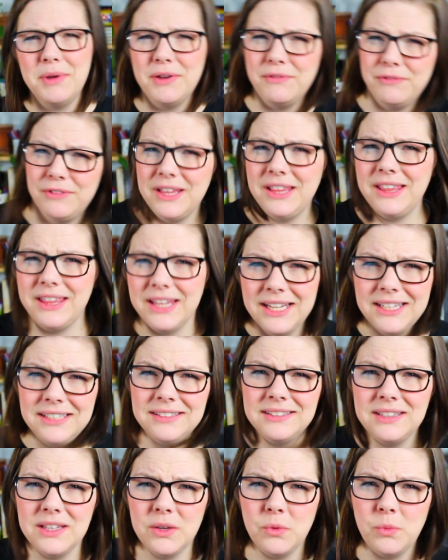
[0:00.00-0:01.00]
of the
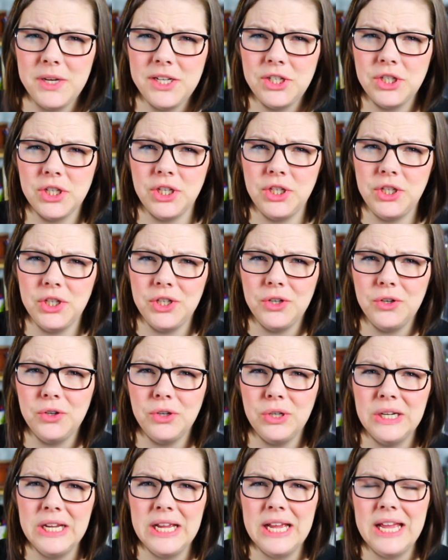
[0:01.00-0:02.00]
things that we should
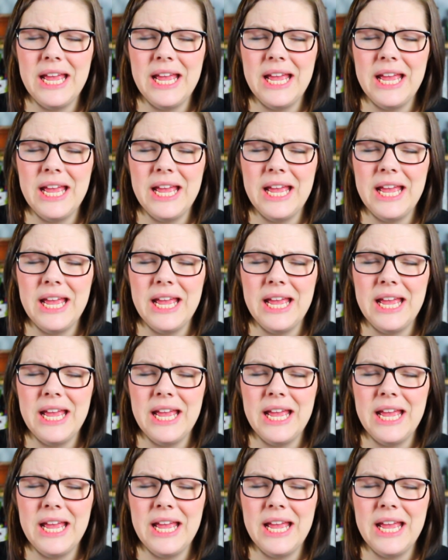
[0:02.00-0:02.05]
do,